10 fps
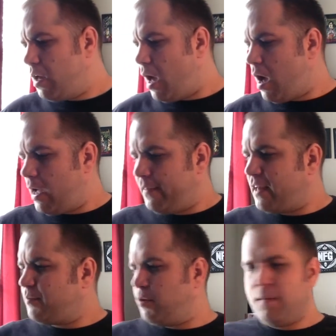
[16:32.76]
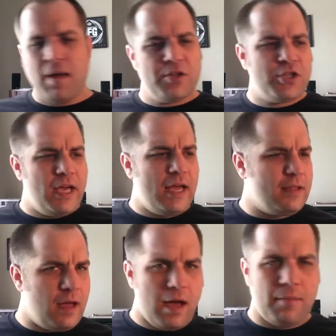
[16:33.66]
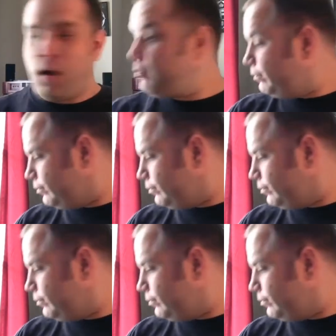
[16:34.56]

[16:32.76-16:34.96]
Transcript: Uh, and that's pretty much it. Um, oh,